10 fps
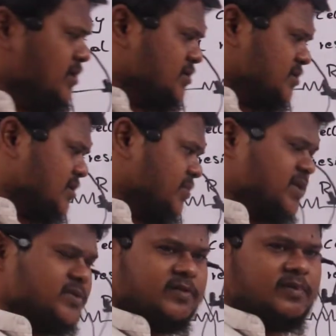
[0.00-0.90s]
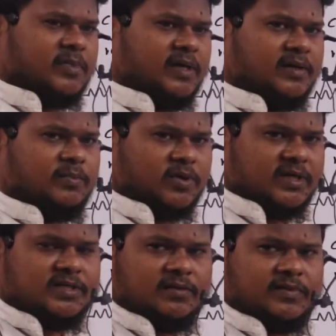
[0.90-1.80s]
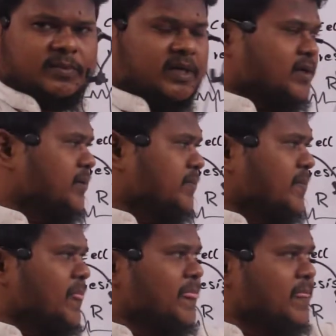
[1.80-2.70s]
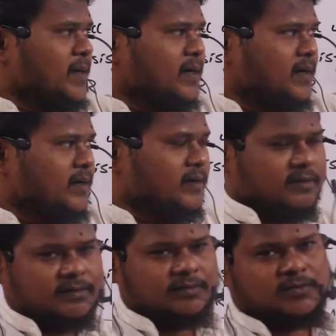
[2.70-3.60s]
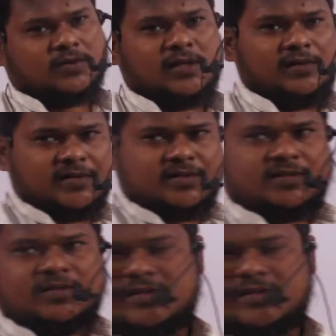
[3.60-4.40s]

is capacity of the battery, potential of the battery, and total resistance